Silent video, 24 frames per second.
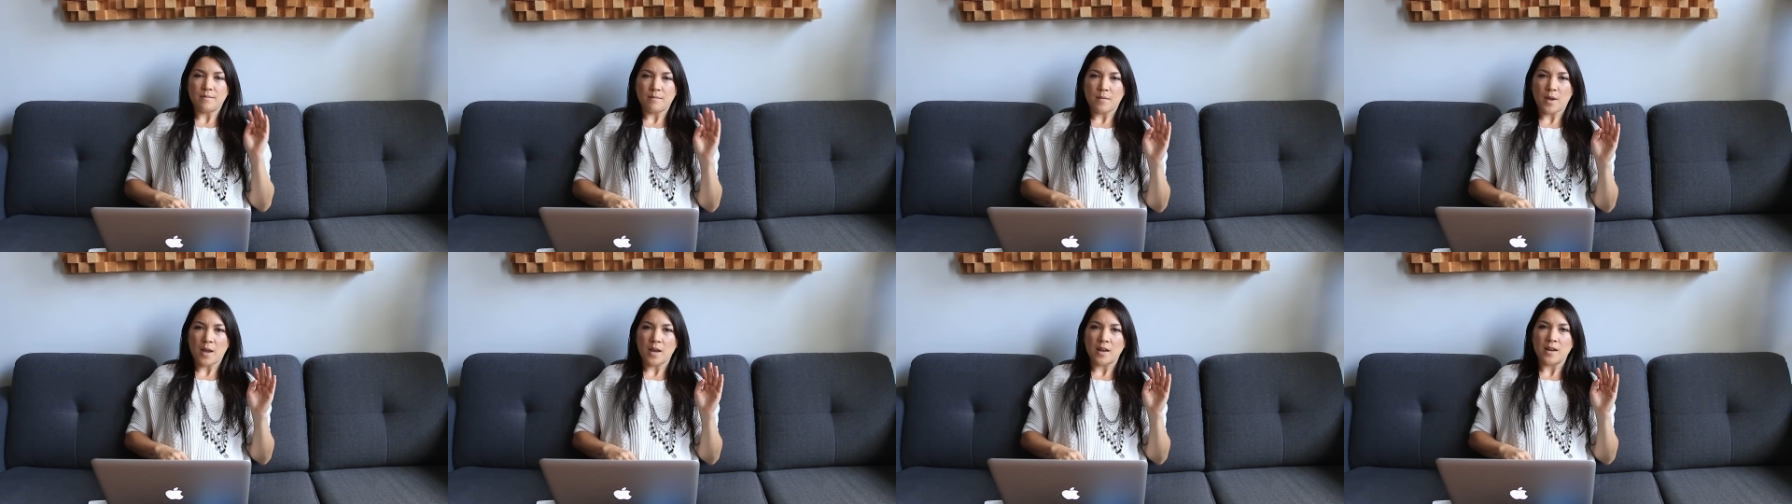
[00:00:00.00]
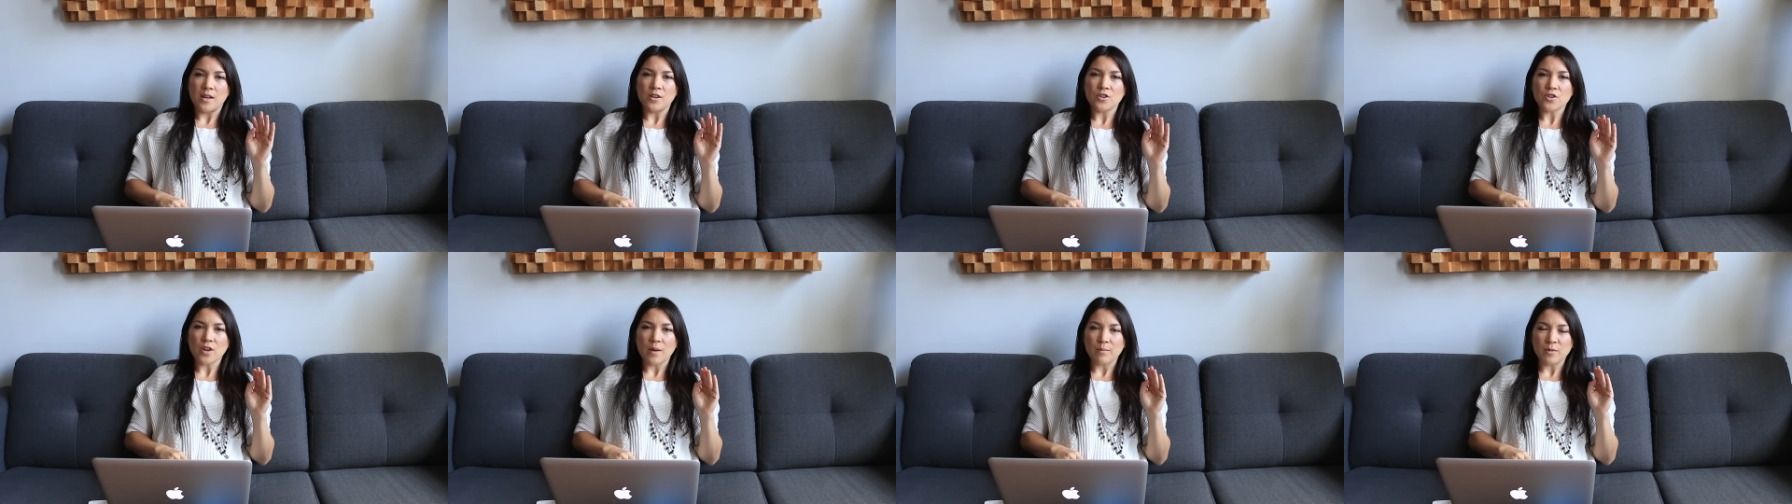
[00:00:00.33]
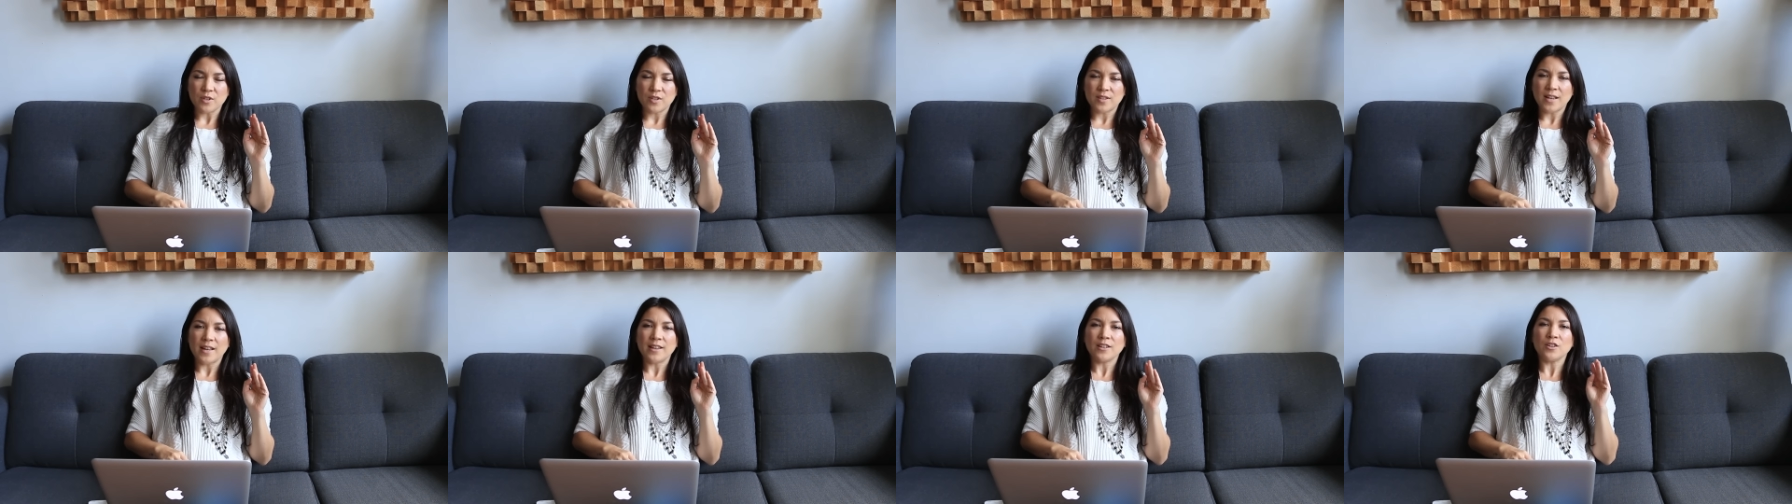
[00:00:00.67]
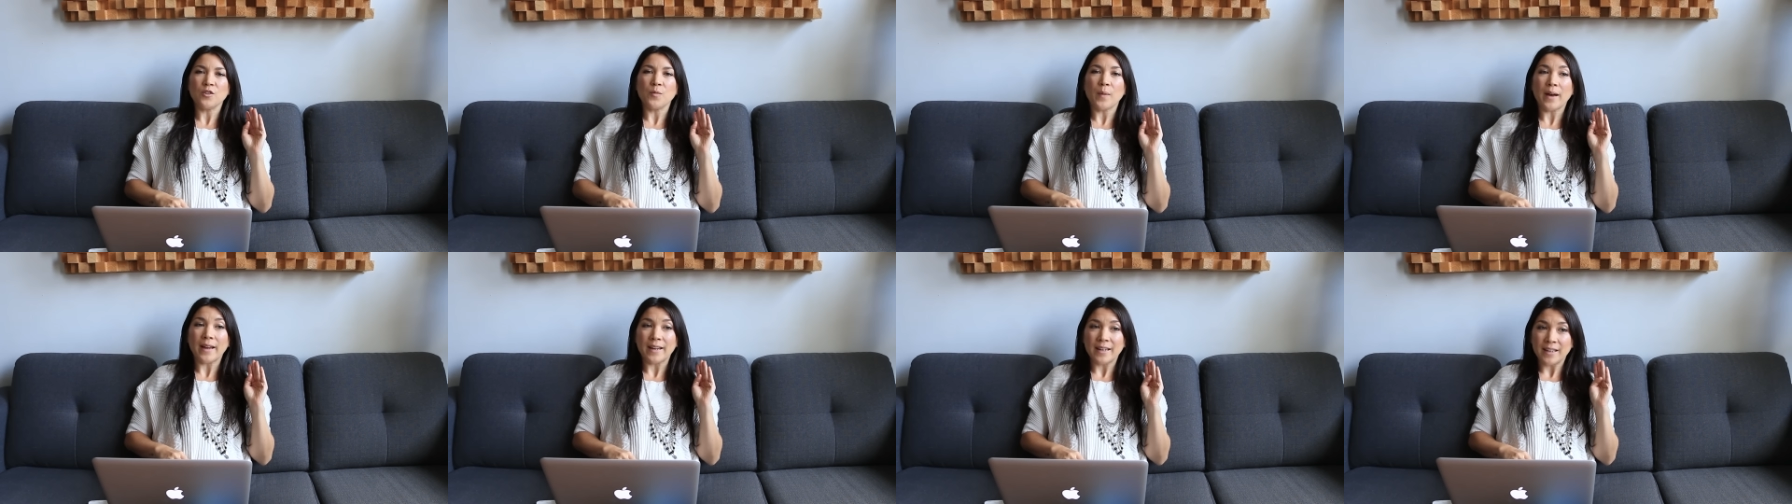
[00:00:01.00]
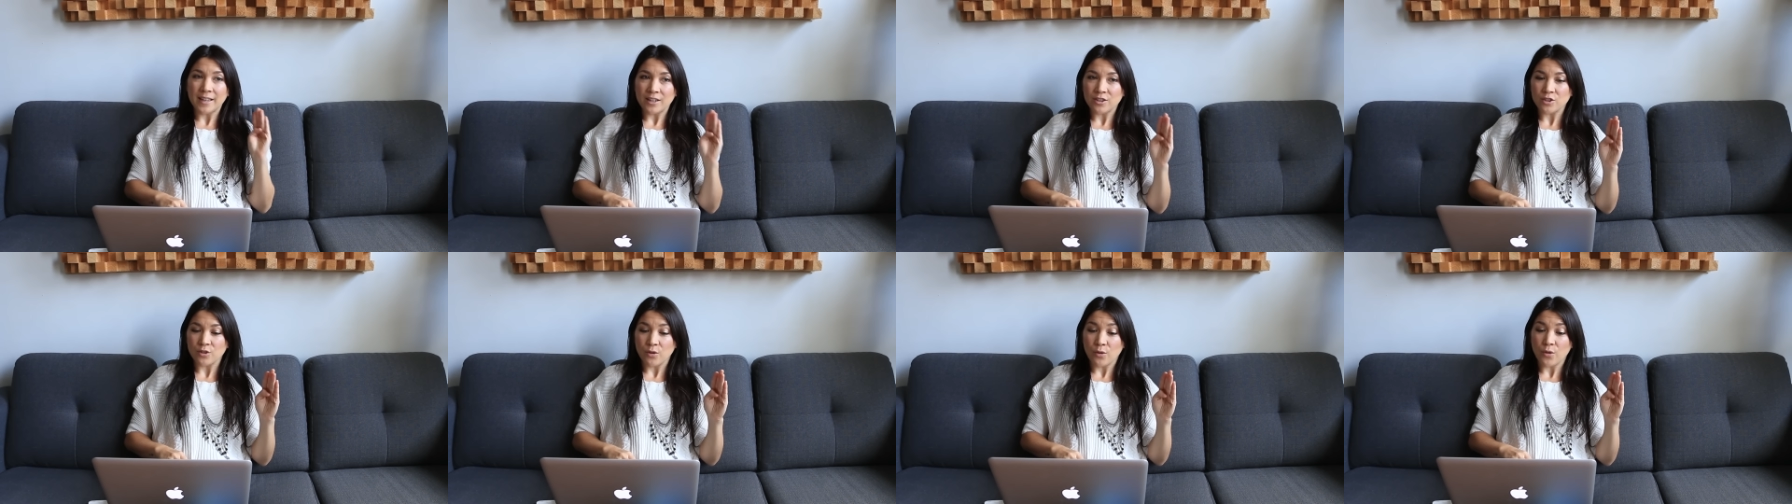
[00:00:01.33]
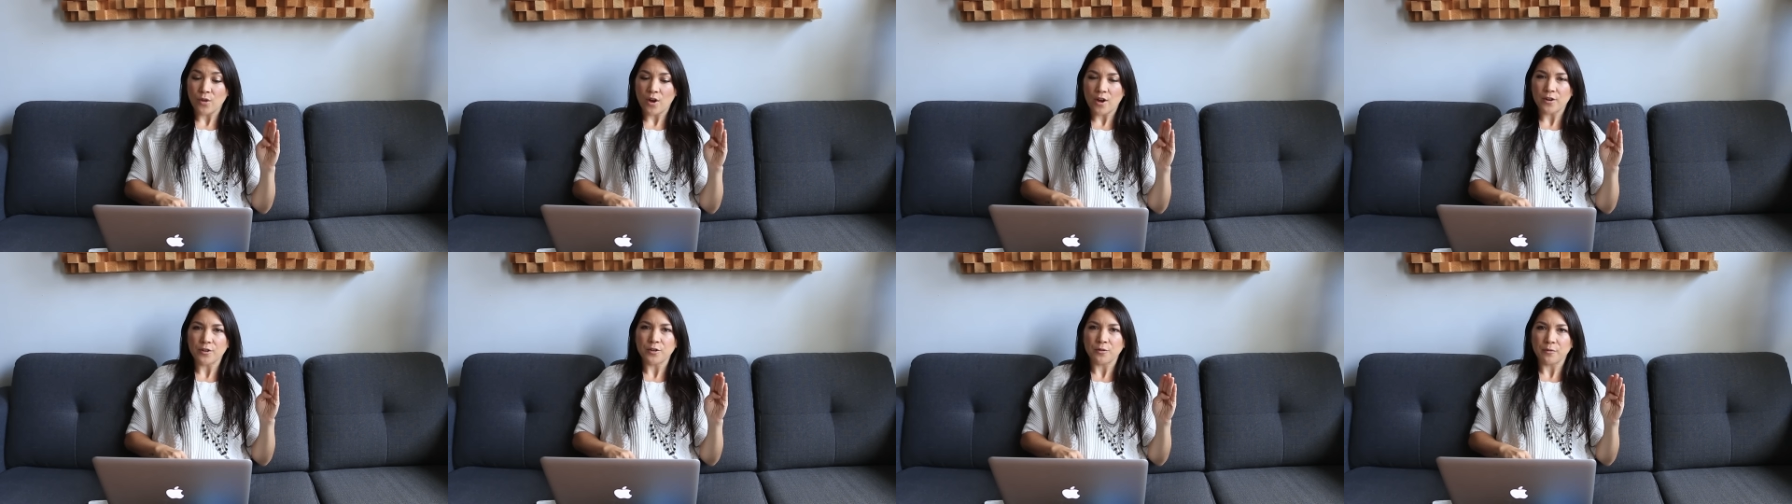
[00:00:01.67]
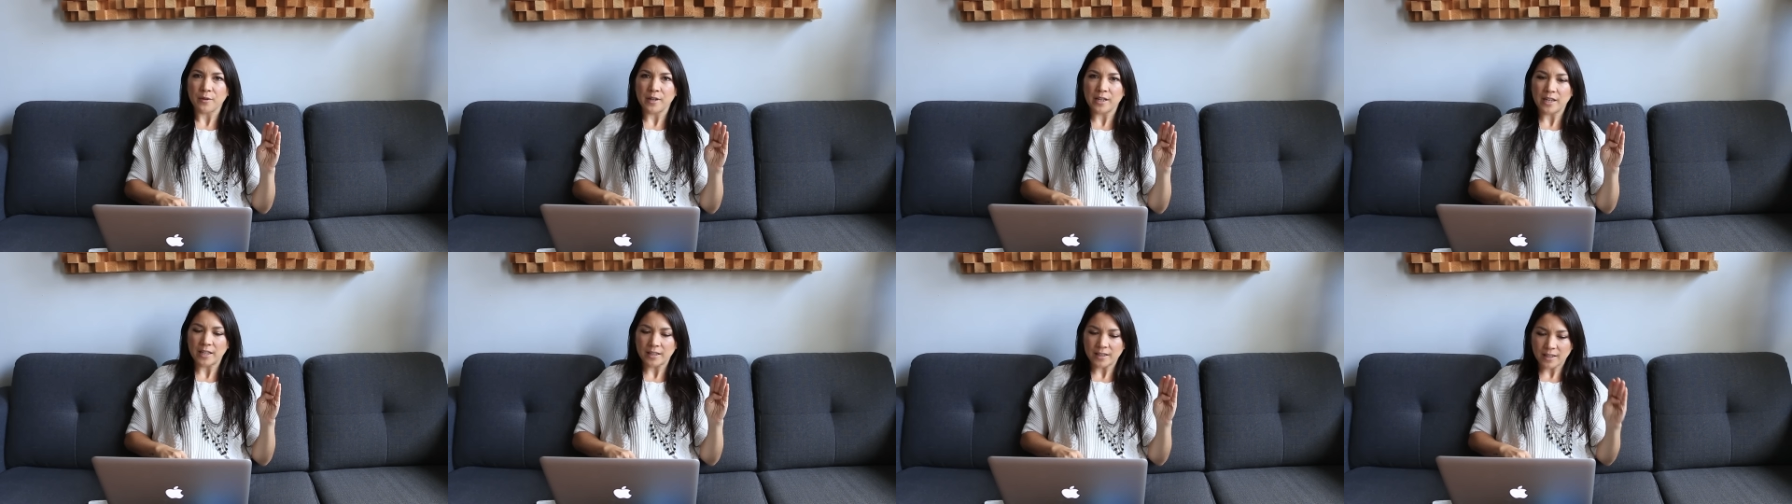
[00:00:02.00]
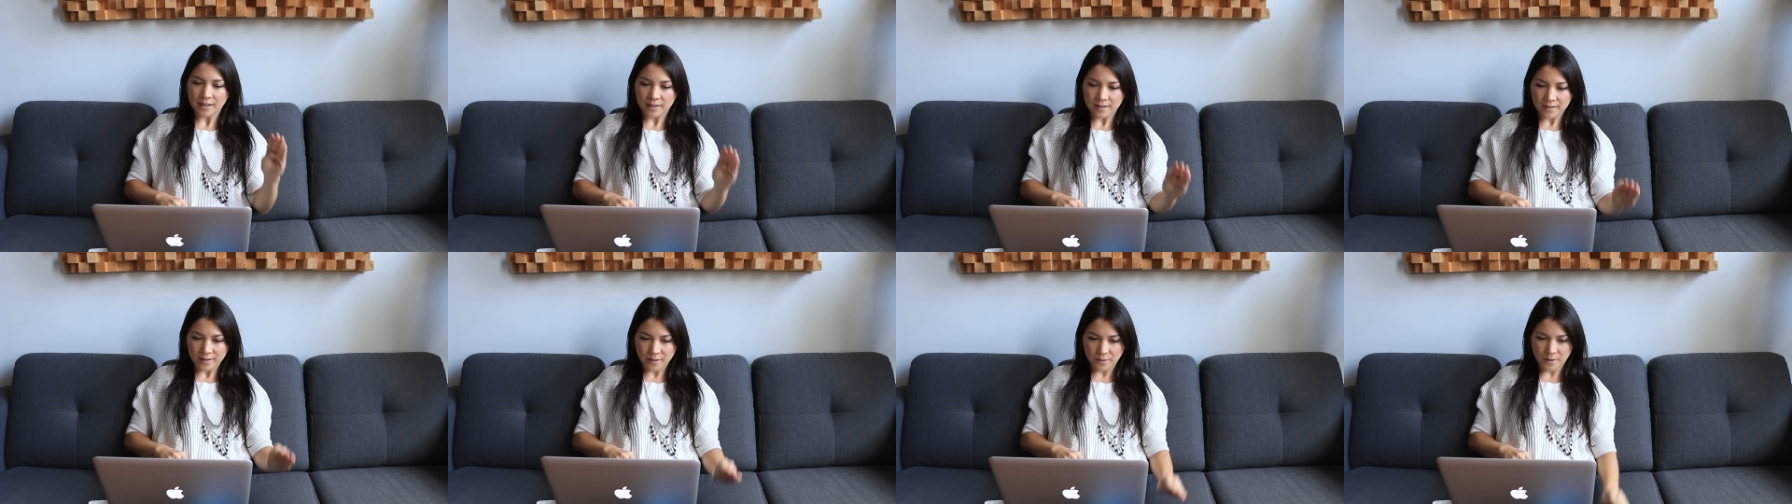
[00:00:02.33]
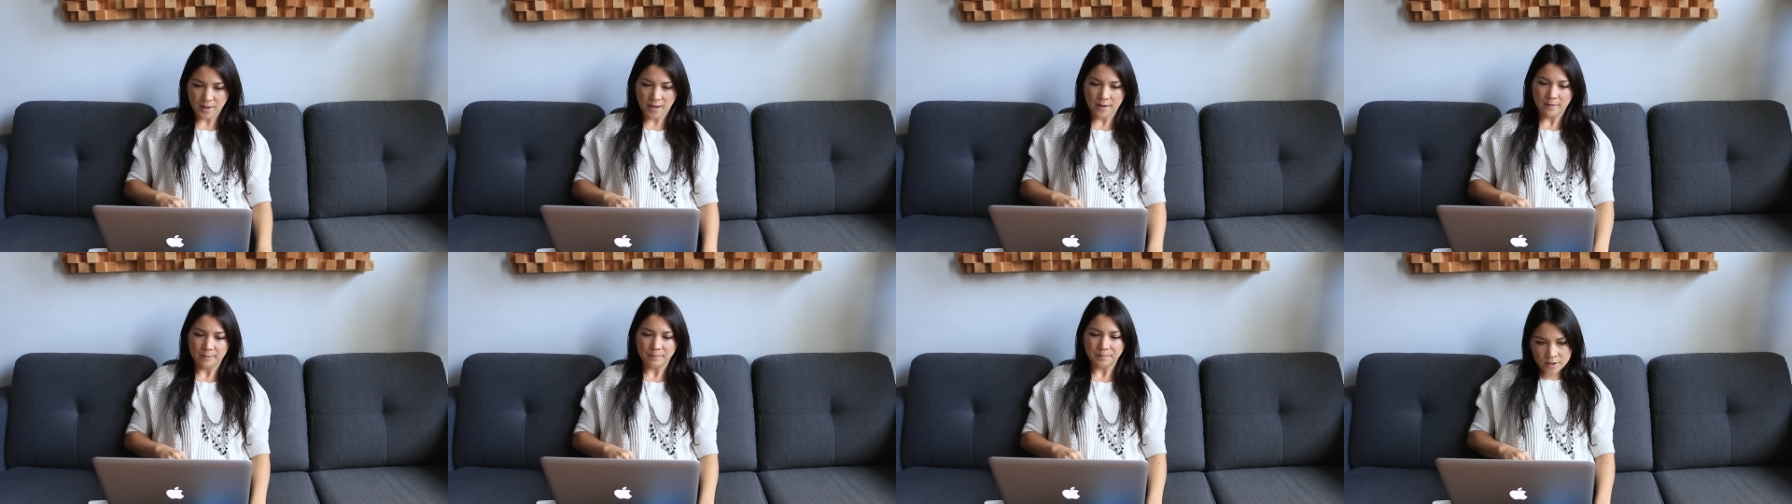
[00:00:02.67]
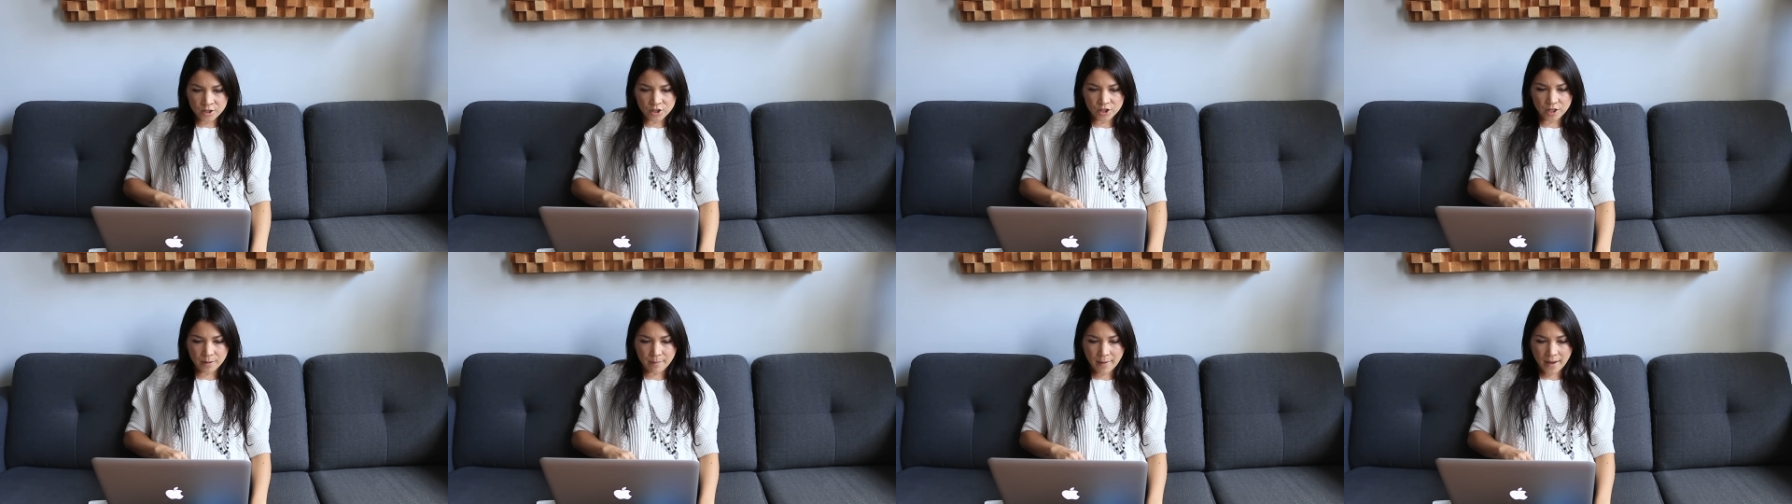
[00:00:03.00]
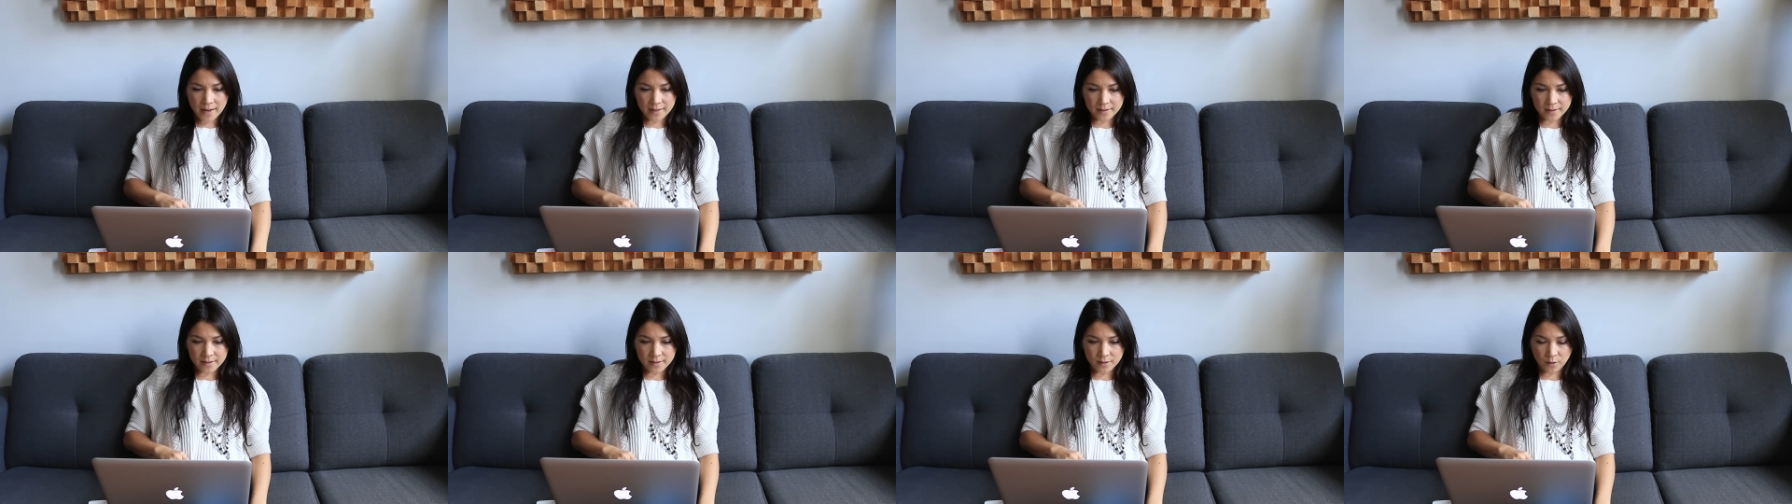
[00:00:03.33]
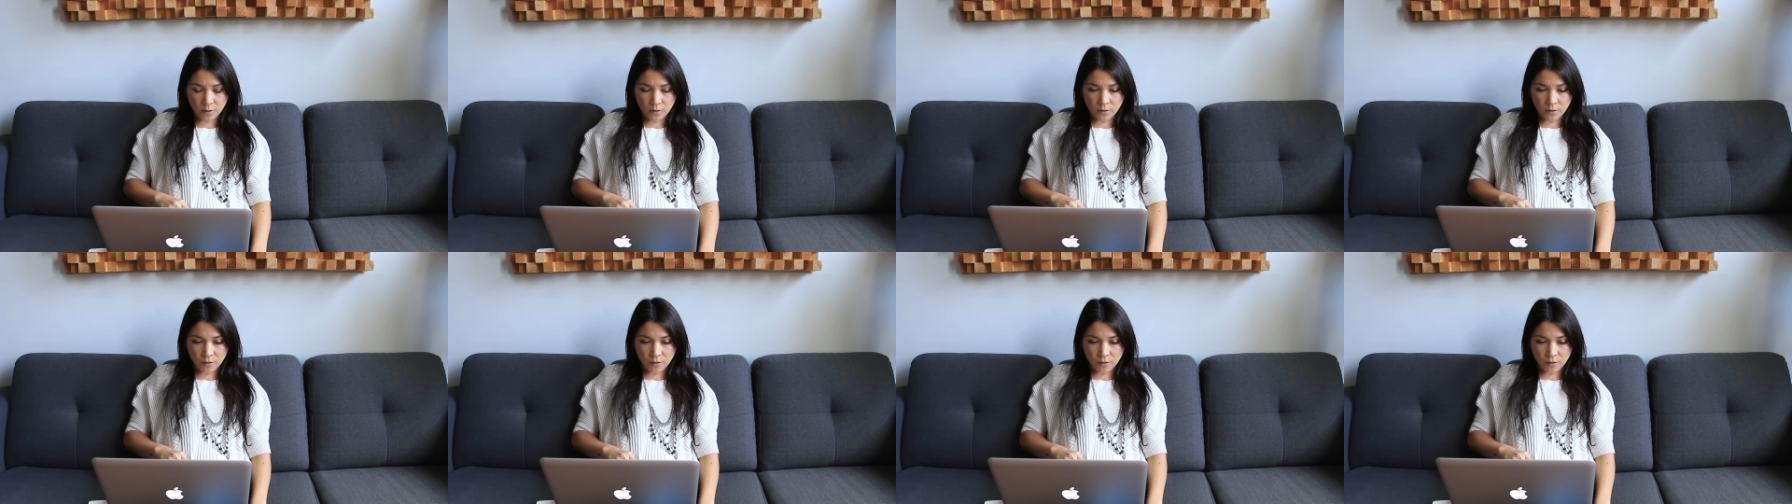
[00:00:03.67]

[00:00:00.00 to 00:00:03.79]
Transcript: I'm just telling you my initial thought to reading this. Okay. She amassed